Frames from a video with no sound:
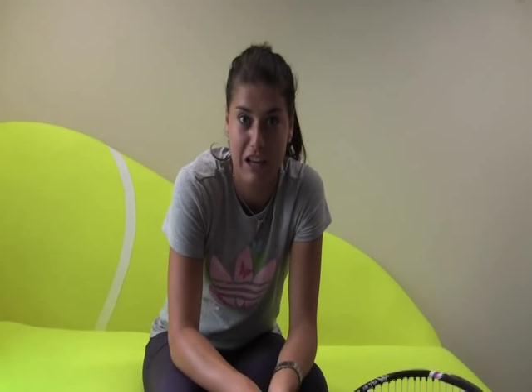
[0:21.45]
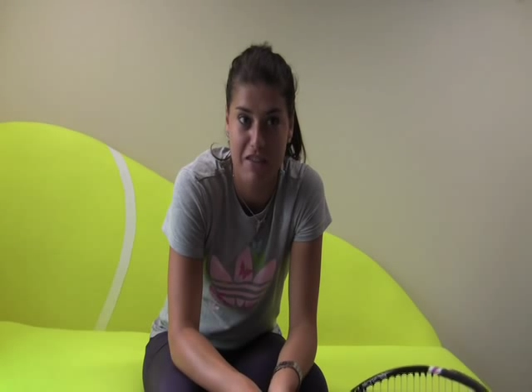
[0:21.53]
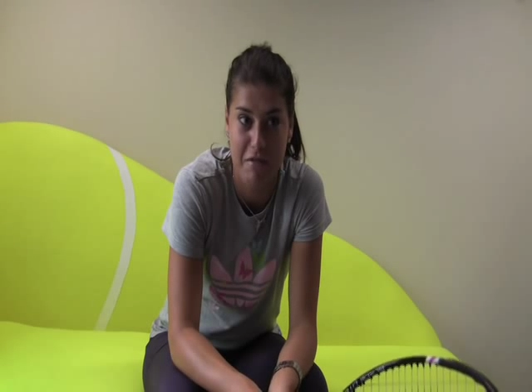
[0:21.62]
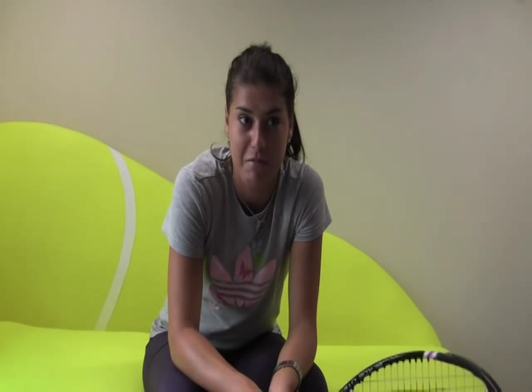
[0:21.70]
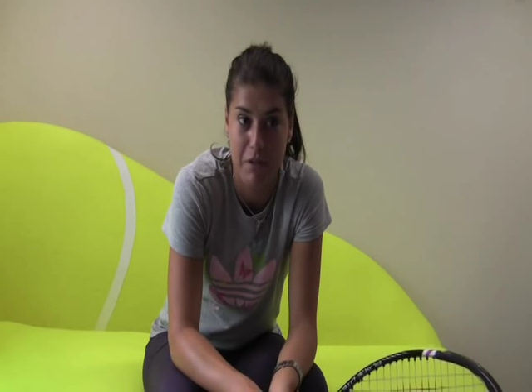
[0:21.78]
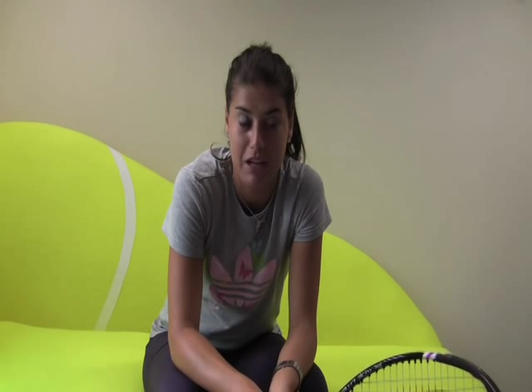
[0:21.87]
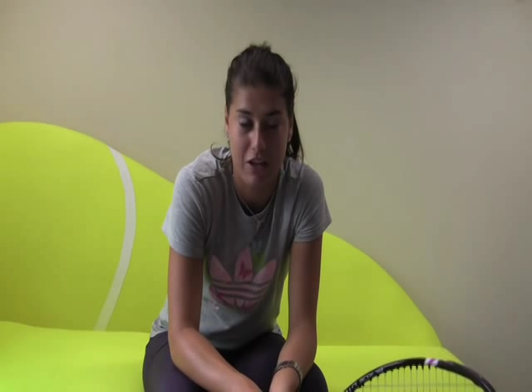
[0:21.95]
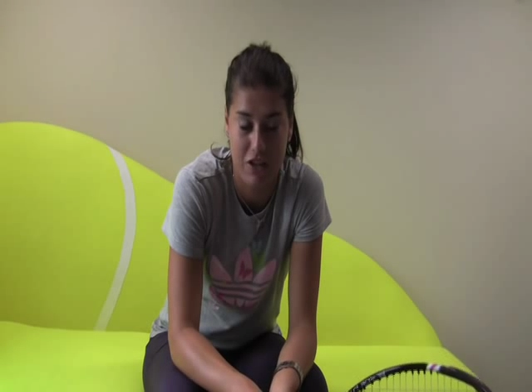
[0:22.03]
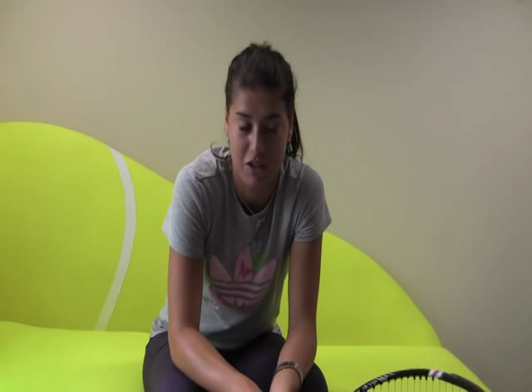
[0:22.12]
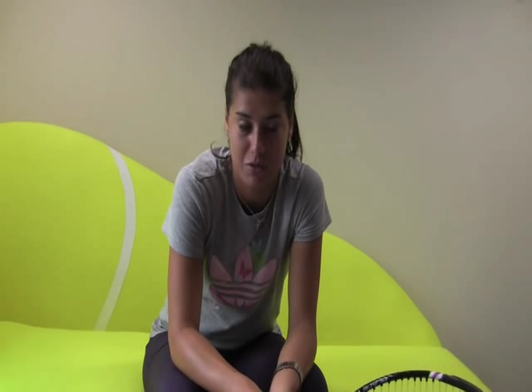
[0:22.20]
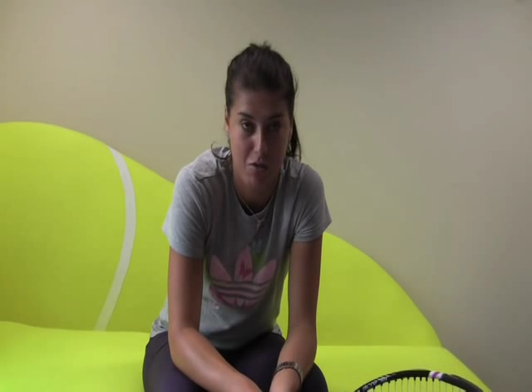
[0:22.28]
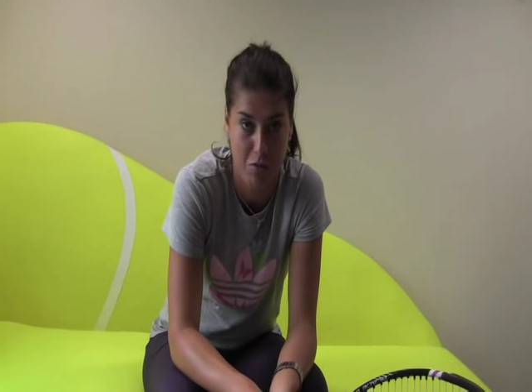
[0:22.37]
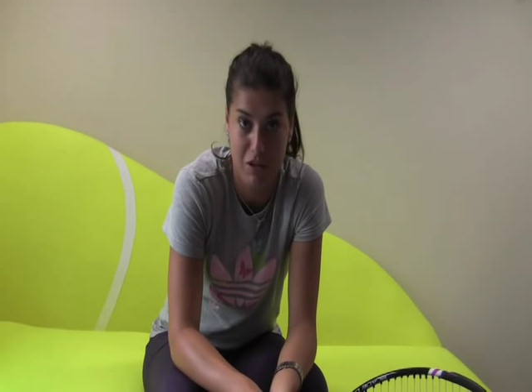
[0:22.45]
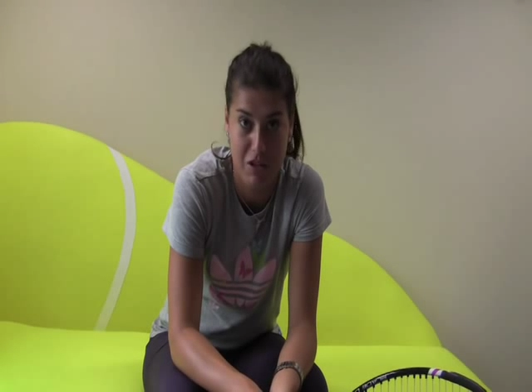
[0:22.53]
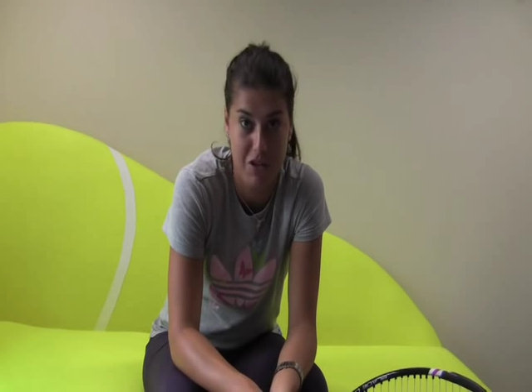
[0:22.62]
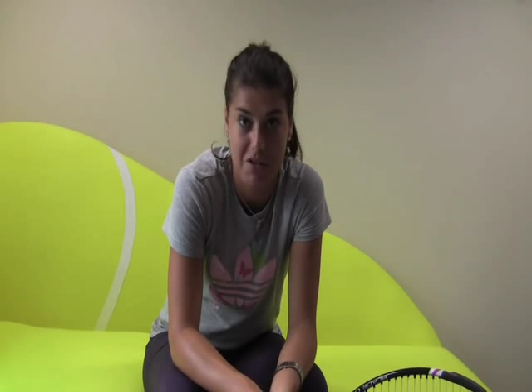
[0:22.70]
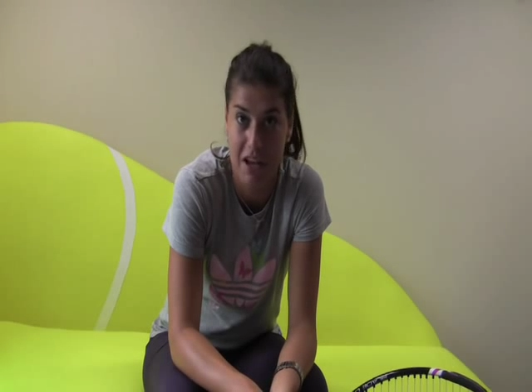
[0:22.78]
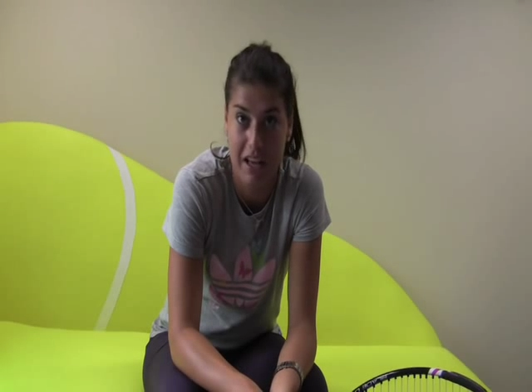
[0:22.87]
I've been playing just with
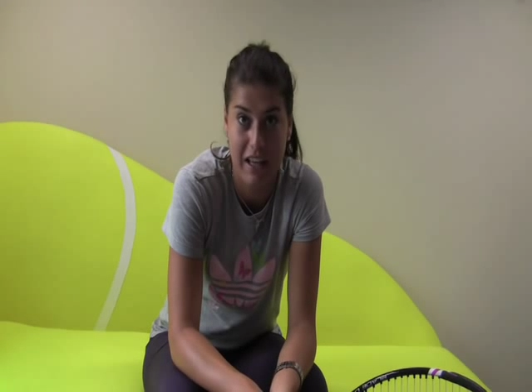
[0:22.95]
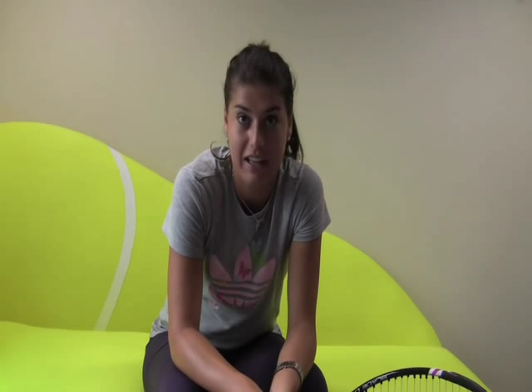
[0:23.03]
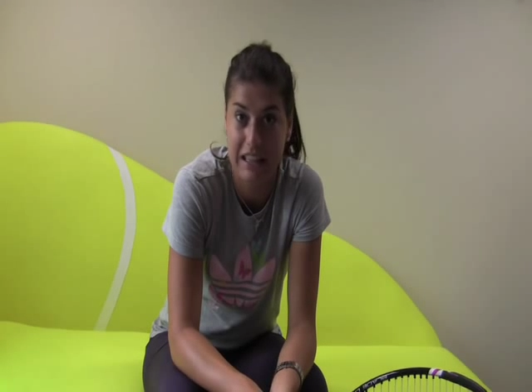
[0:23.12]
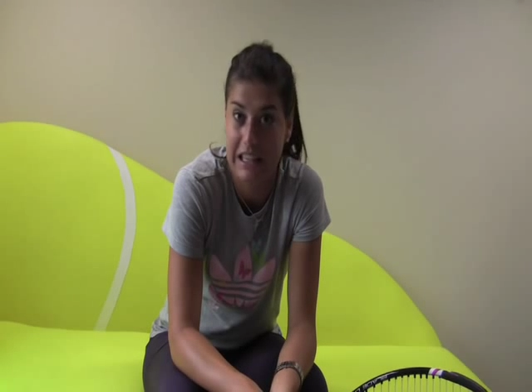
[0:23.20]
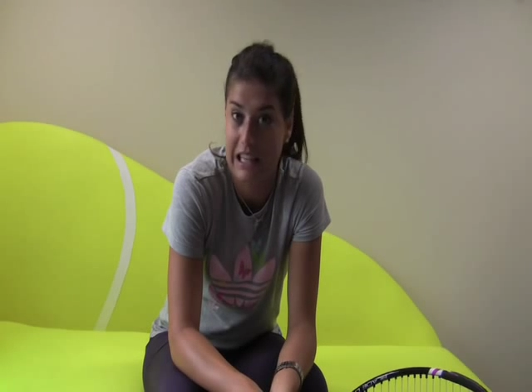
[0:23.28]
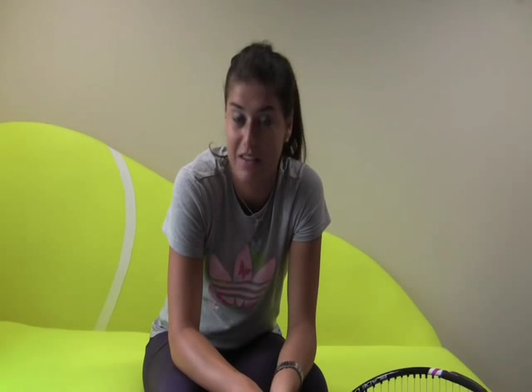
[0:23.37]
Wilson racket.